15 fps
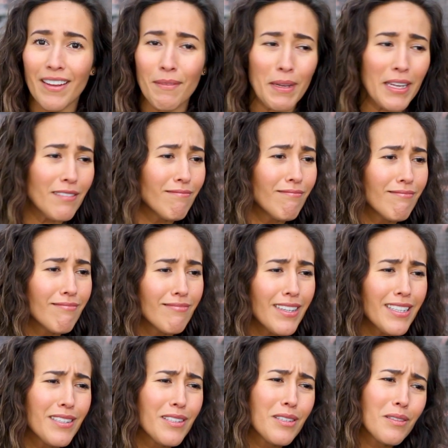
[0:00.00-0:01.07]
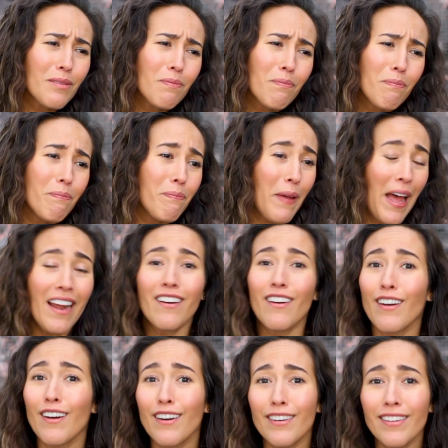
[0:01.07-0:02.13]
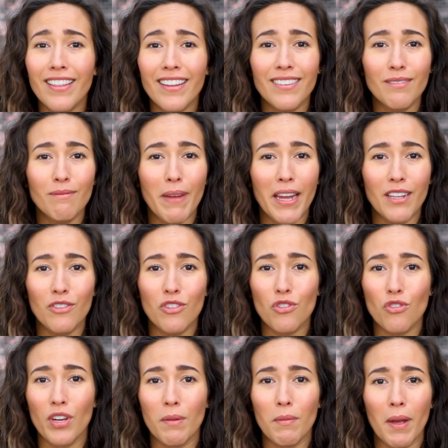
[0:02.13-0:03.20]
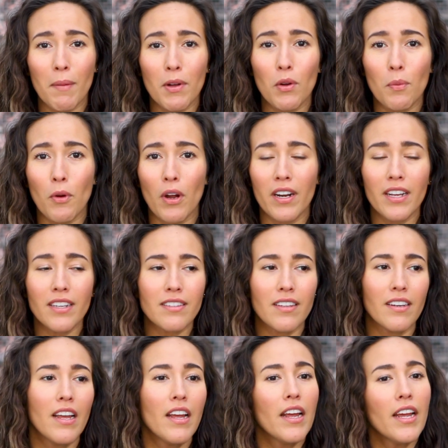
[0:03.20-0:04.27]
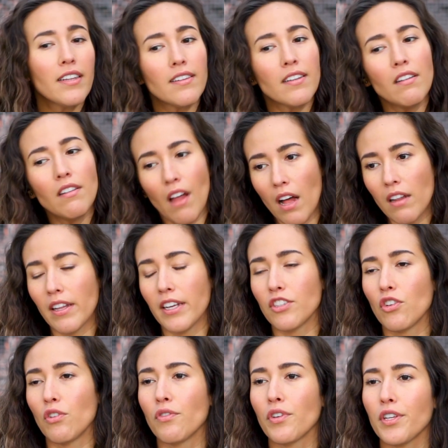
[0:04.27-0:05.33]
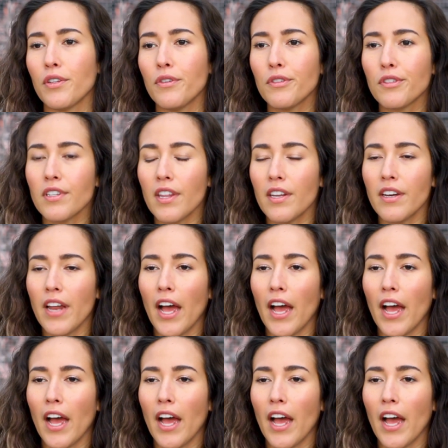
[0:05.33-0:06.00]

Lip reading: I mean, it's better than mainstream chemical products, and it's a lot less overused than